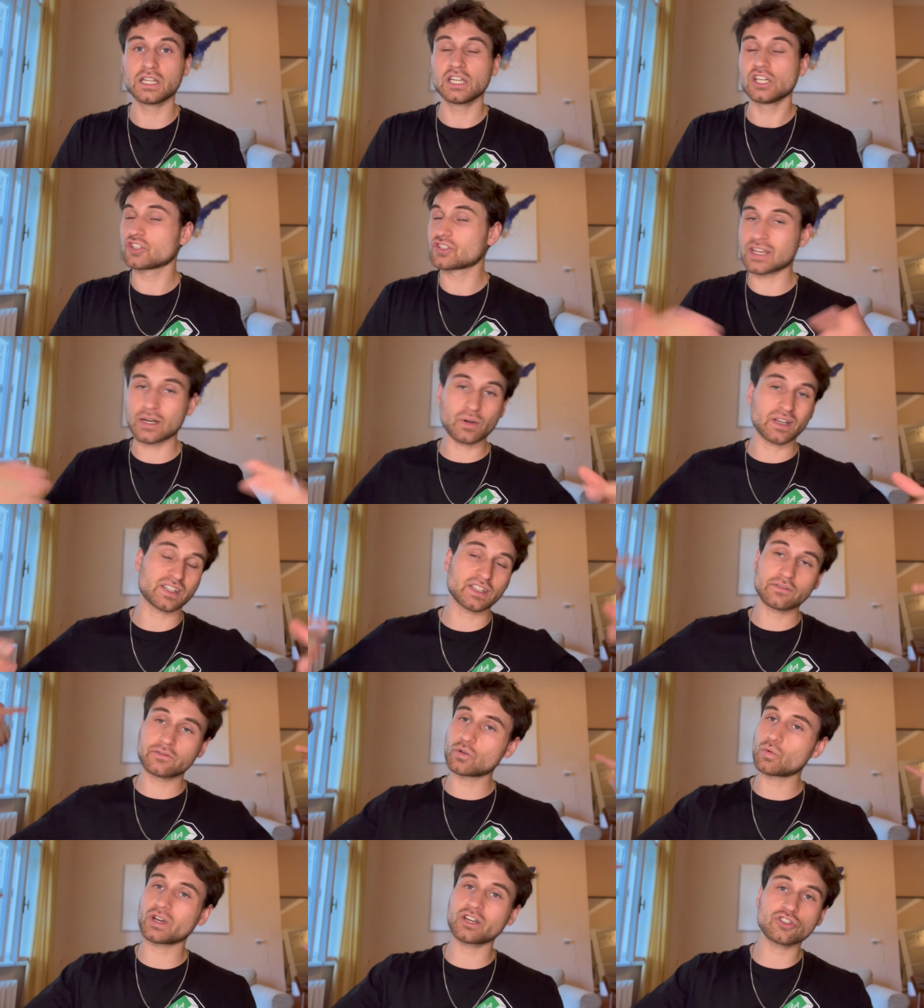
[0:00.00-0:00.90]
So anyways, if
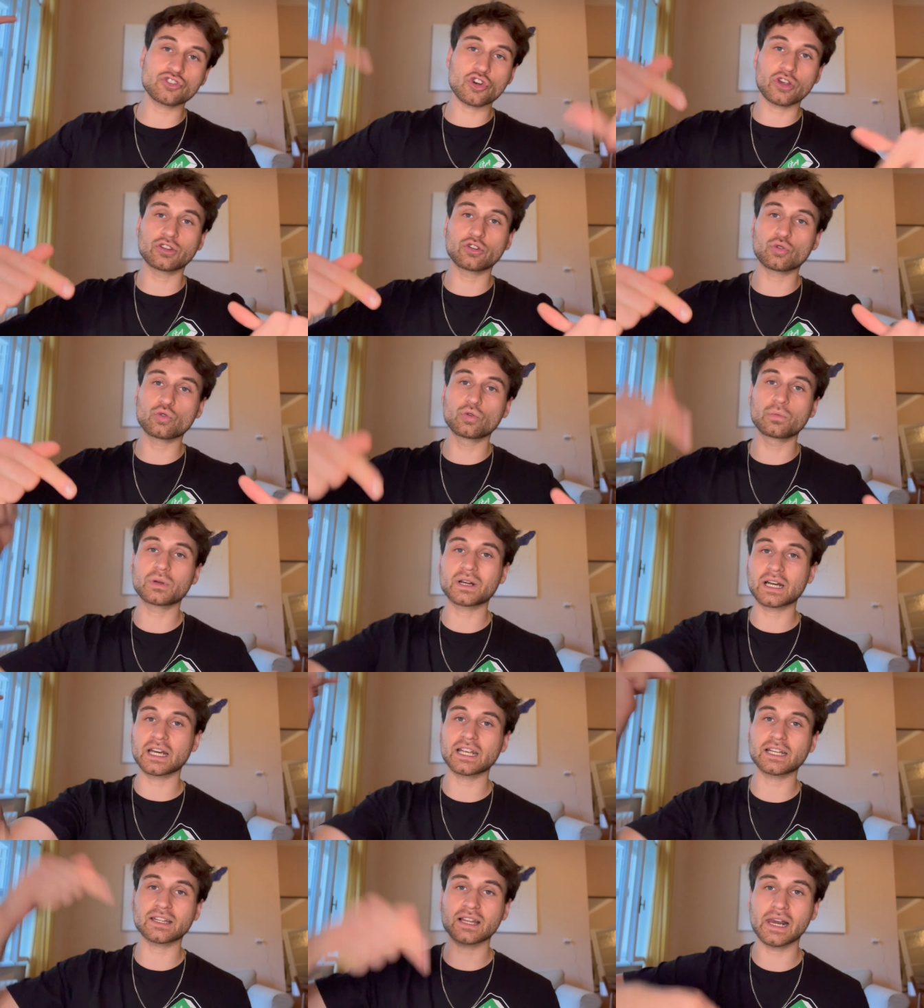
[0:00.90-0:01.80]
you want to join the group,
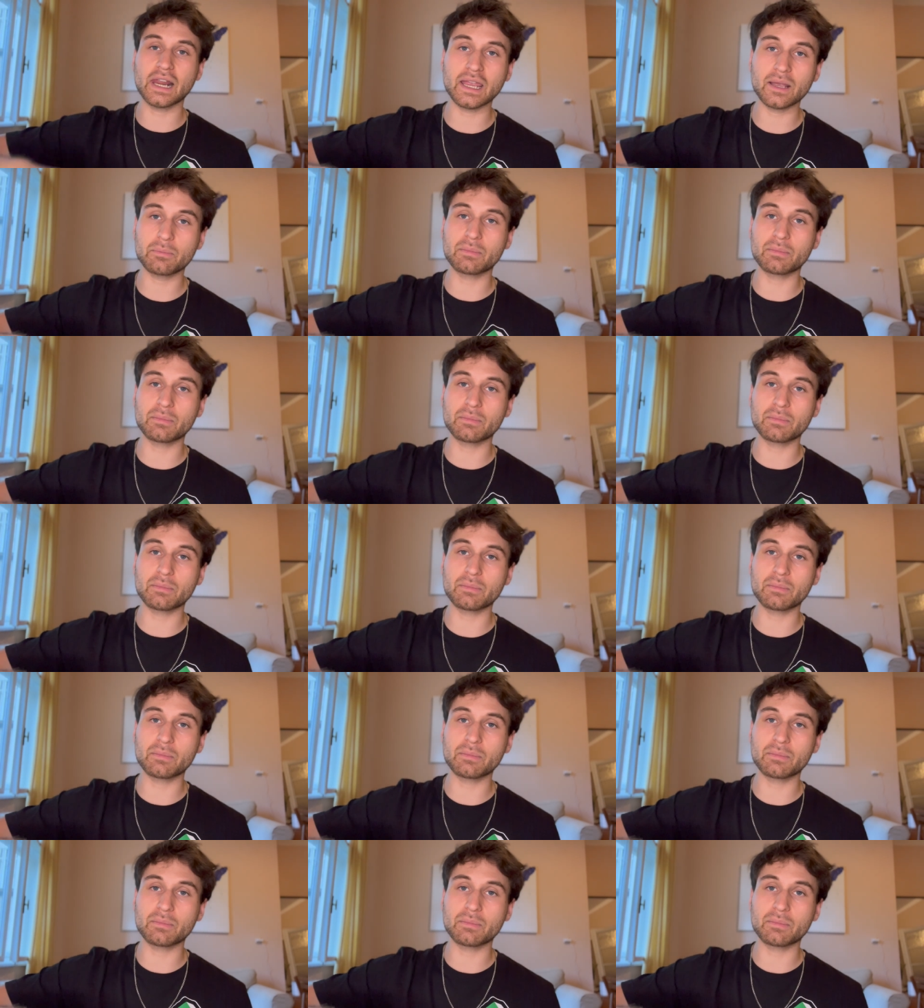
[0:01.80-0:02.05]
click the link